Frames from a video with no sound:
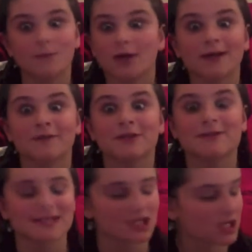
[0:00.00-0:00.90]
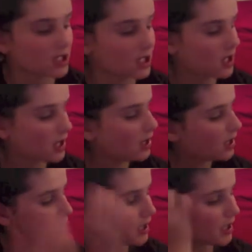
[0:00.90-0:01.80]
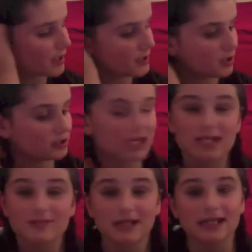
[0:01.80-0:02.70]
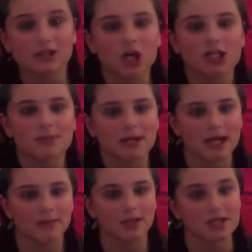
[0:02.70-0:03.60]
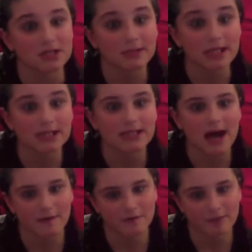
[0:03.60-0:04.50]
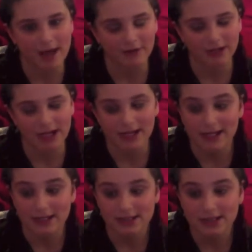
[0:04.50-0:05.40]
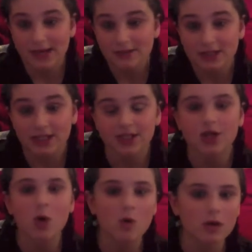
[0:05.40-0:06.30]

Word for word: not having the best luck. I don't know. Last week I lost my camera. This week it's out of battery and I've deleted the whole